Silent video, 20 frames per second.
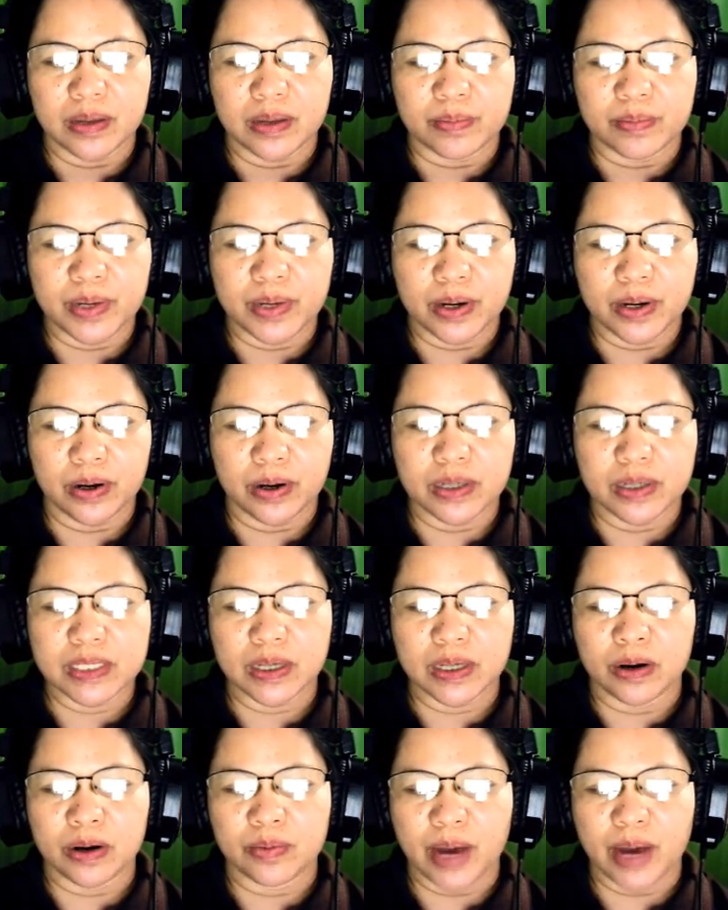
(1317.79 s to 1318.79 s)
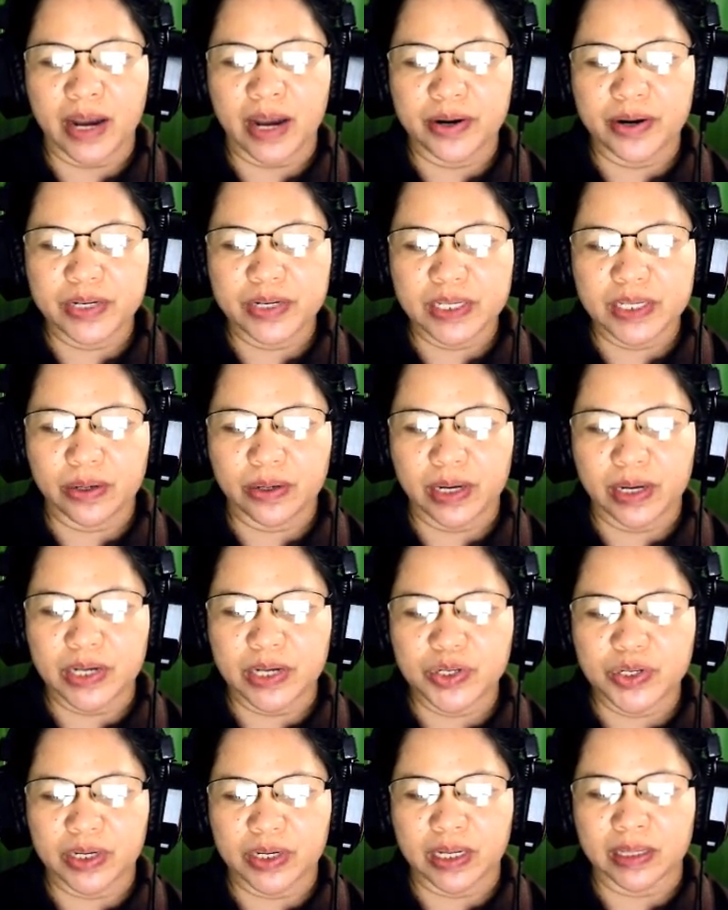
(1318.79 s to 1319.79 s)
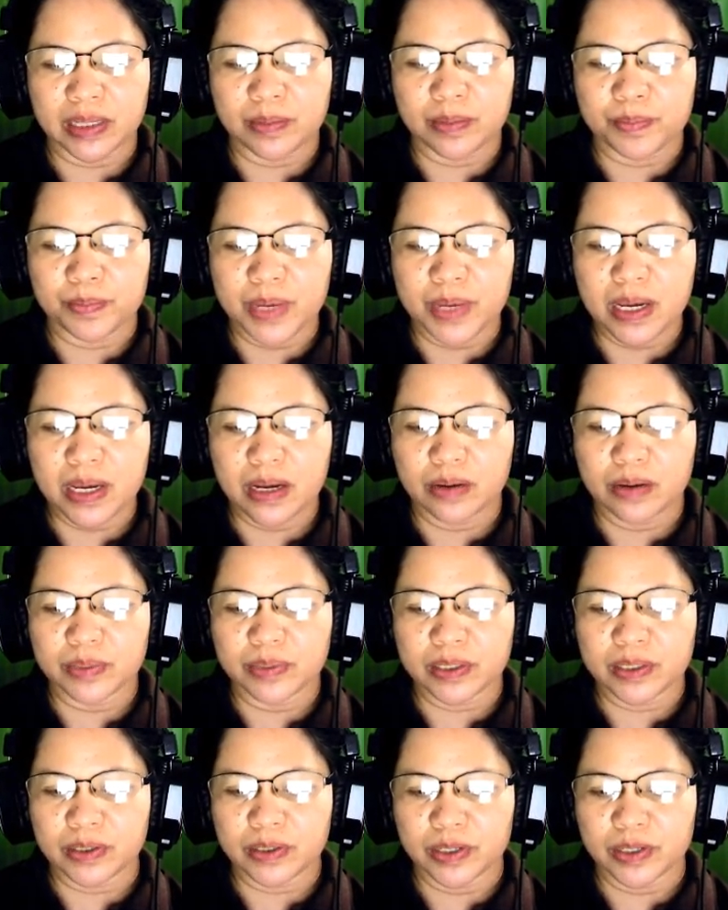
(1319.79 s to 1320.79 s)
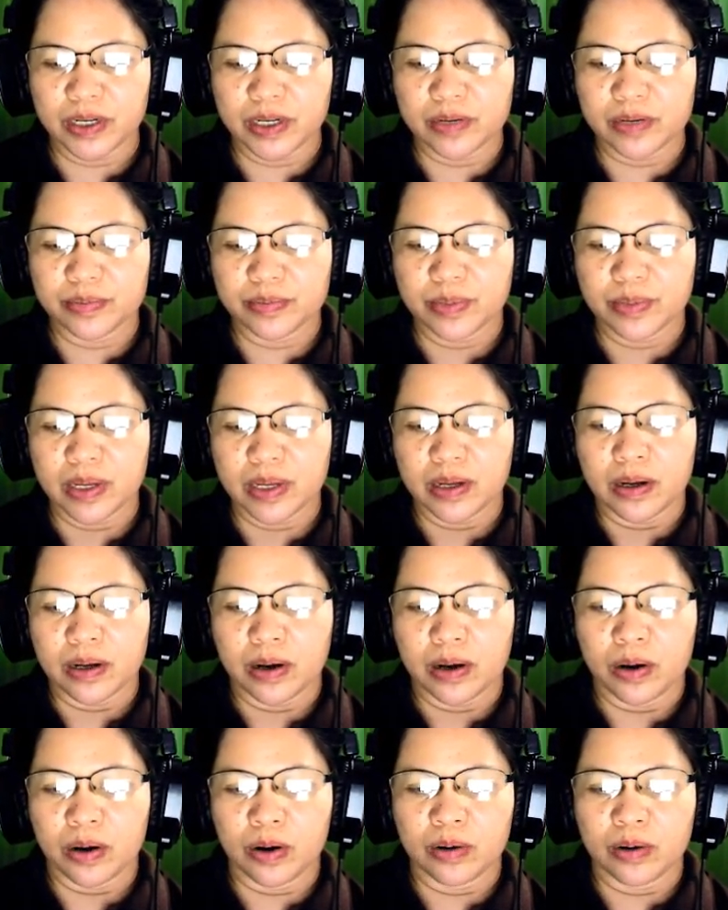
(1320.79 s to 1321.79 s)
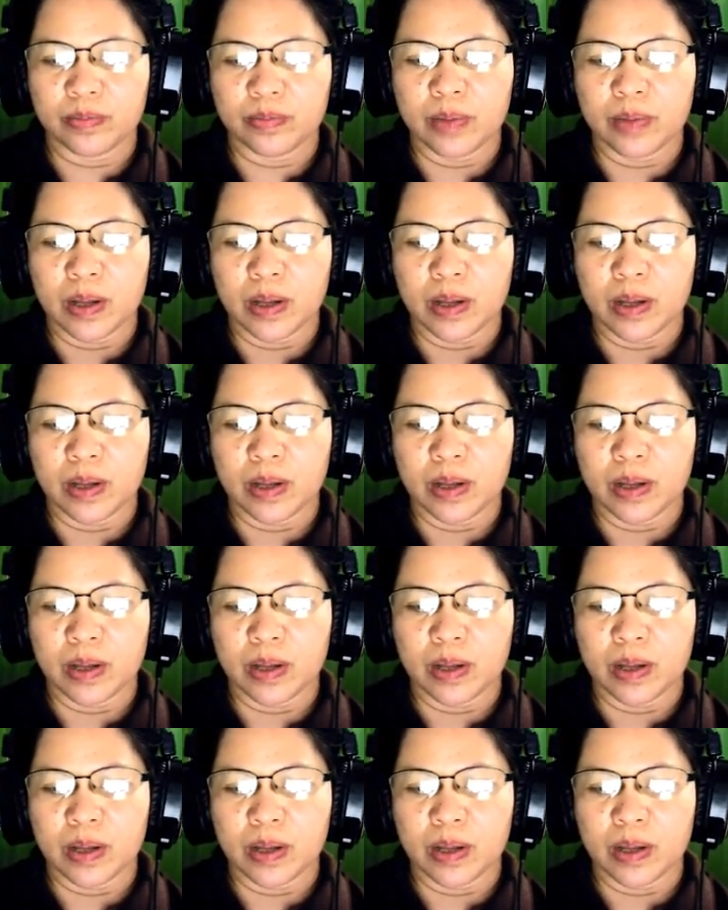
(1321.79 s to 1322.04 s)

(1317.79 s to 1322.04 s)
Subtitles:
because of iron's location at the peak of the curve of